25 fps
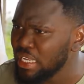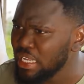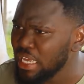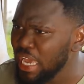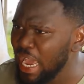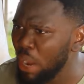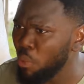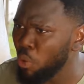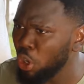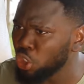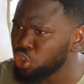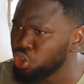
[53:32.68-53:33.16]

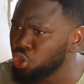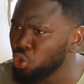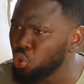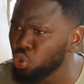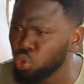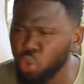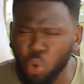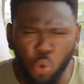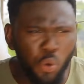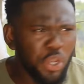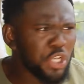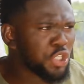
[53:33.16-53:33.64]
And what you
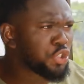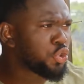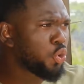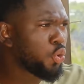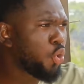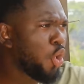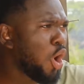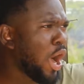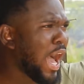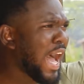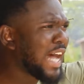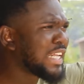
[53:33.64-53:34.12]
do is to
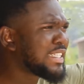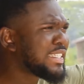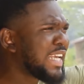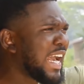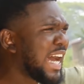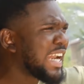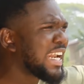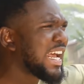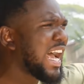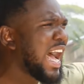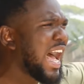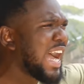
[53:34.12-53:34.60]
go out there
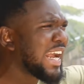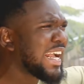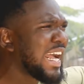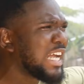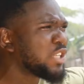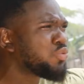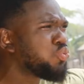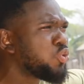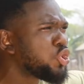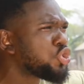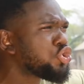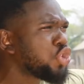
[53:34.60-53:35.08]
and hang
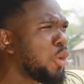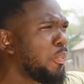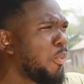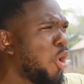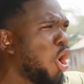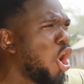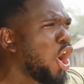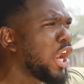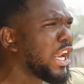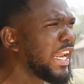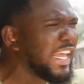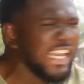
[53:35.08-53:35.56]
out with some
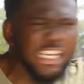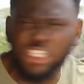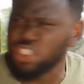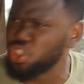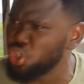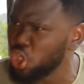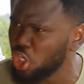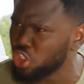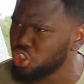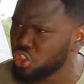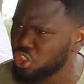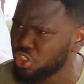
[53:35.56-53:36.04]
ugly
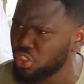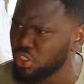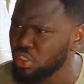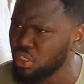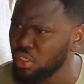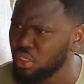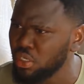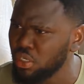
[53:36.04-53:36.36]
idiots.